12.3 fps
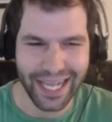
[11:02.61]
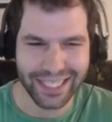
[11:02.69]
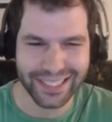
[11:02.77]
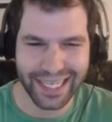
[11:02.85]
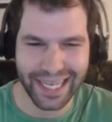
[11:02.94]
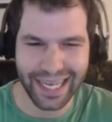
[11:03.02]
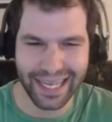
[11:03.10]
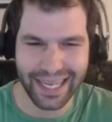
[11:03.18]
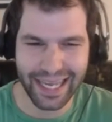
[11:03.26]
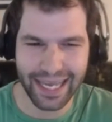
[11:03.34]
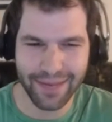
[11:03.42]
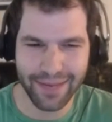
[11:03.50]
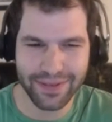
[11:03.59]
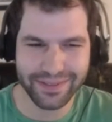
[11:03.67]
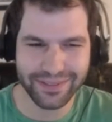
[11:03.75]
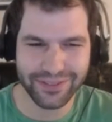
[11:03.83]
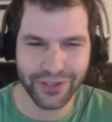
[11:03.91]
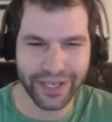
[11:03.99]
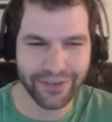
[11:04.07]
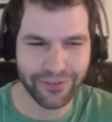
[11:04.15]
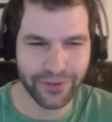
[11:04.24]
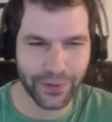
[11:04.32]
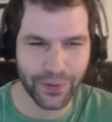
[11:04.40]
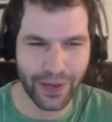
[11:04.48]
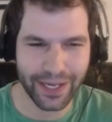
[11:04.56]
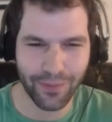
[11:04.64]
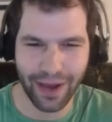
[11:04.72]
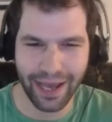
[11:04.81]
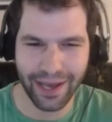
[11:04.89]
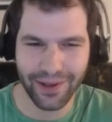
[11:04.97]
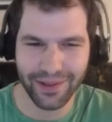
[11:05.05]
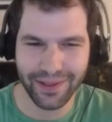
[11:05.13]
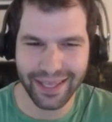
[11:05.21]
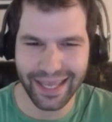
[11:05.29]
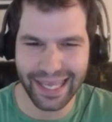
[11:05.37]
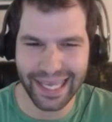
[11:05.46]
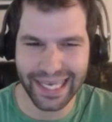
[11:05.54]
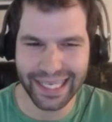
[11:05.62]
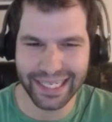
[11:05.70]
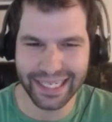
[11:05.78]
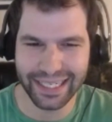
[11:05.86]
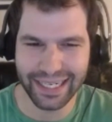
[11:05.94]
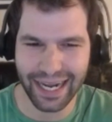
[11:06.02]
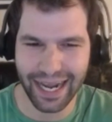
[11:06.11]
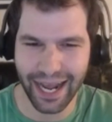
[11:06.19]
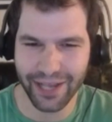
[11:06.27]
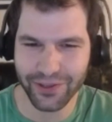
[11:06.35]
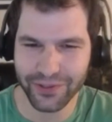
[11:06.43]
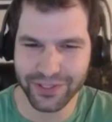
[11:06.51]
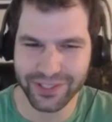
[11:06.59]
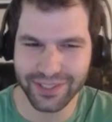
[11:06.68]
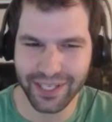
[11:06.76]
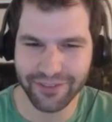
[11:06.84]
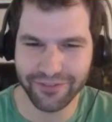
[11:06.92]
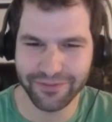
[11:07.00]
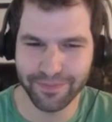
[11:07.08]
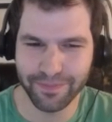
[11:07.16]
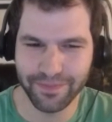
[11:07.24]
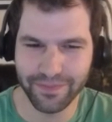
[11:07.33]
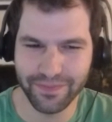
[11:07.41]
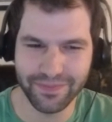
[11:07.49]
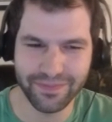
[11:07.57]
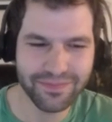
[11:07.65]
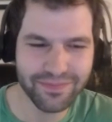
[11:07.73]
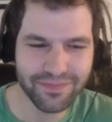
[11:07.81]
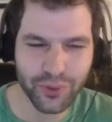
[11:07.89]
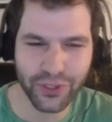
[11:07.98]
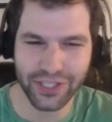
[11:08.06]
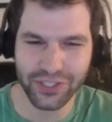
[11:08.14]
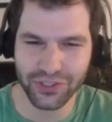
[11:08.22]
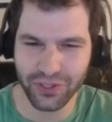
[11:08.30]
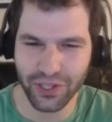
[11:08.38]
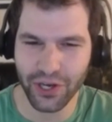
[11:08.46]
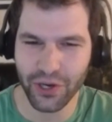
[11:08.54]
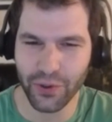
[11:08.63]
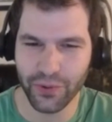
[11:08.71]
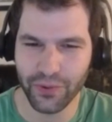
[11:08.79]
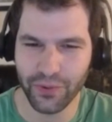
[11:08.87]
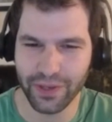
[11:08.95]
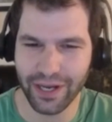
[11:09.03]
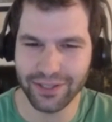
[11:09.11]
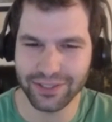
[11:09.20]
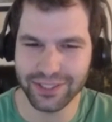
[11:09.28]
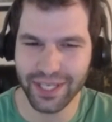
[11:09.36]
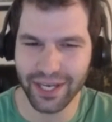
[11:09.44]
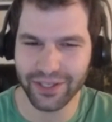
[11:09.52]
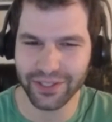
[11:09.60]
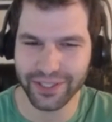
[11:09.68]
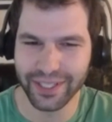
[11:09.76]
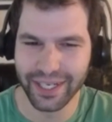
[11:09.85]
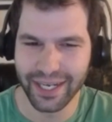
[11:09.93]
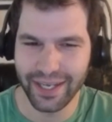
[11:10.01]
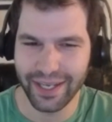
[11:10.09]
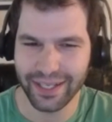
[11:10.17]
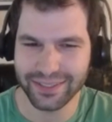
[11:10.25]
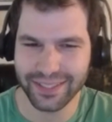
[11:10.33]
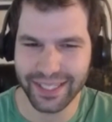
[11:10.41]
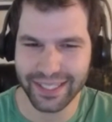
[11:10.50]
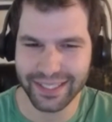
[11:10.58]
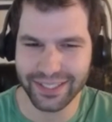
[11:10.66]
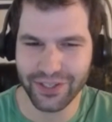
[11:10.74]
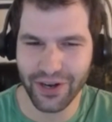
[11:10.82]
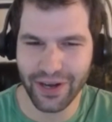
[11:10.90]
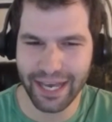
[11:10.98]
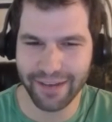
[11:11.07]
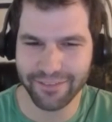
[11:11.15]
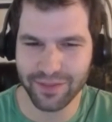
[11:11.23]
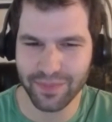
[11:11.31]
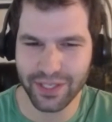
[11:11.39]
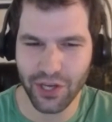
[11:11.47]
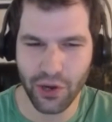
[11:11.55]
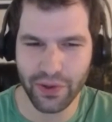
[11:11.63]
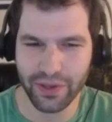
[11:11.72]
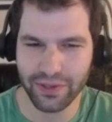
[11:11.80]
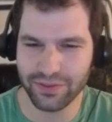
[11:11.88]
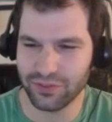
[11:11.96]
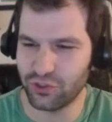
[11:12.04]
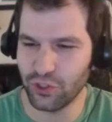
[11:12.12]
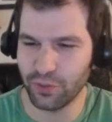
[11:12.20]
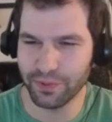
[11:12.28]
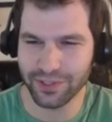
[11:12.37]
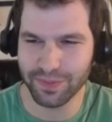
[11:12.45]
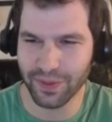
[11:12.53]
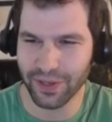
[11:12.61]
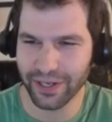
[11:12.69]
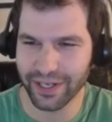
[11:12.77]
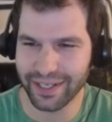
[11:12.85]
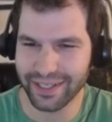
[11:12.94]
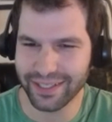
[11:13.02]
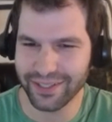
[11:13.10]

It's like I've been trading for quite a while, and I learned stuff pretty slow when I was younger. And it's like, you don't have to be super smart.